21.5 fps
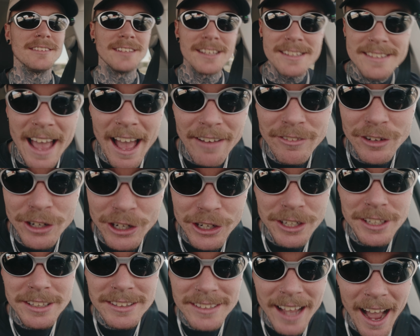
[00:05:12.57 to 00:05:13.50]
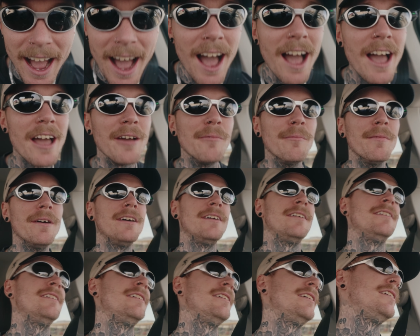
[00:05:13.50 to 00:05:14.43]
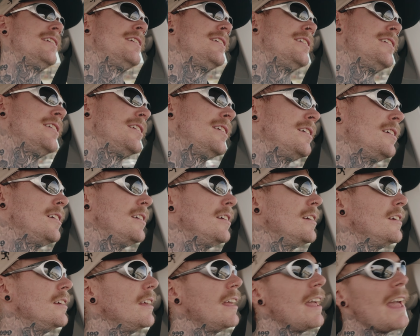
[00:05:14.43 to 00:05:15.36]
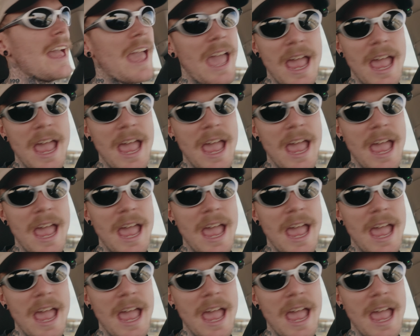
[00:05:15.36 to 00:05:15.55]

Let's have a good time.